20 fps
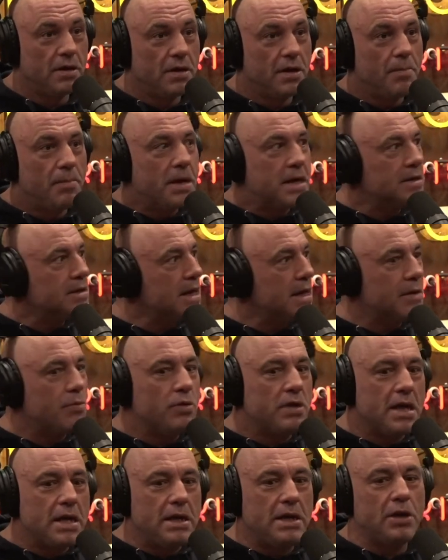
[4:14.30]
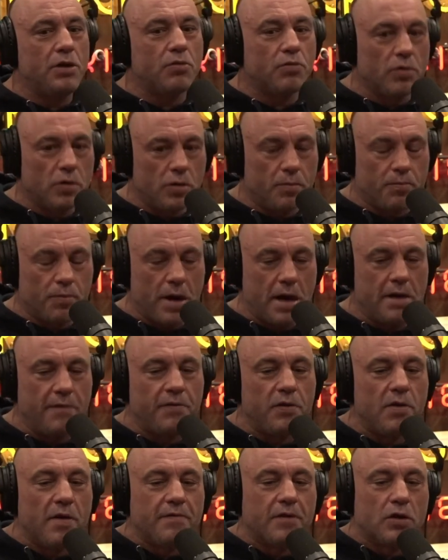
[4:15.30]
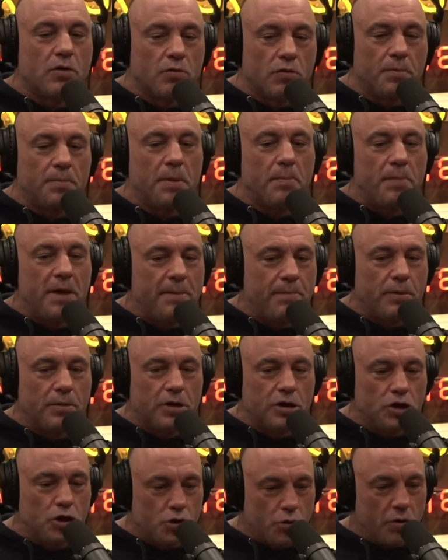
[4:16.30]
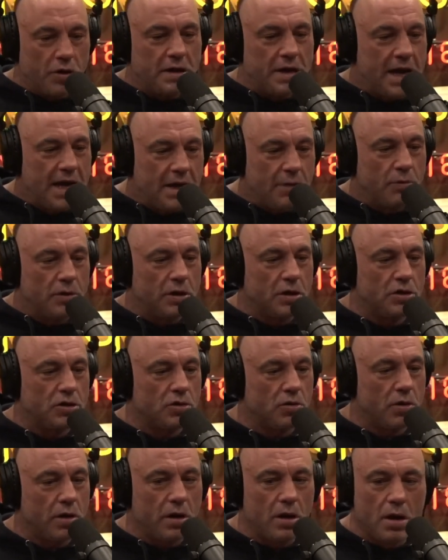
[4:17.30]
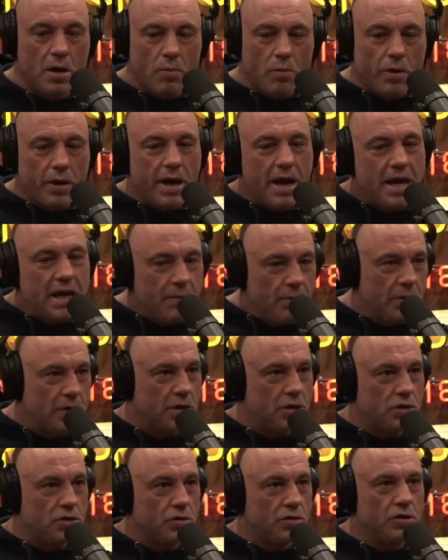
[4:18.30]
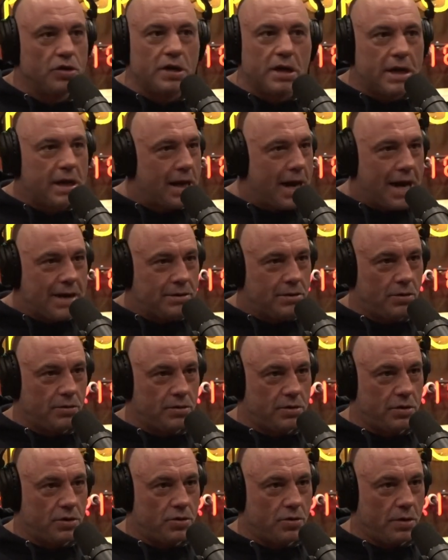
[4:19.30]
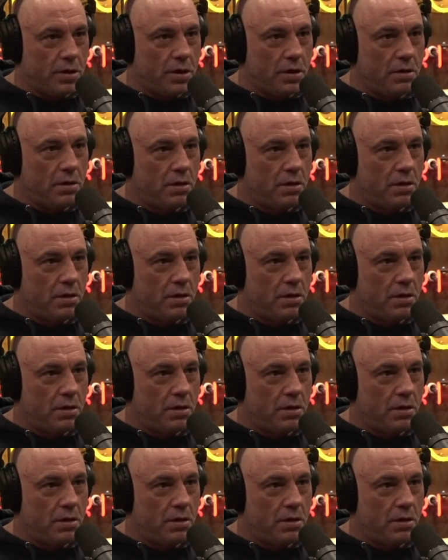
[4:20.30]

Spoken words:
Because like with any group, right? If you have a group that people can join, anyone can join. Well, anyone could join. You're going to get assholes to join it.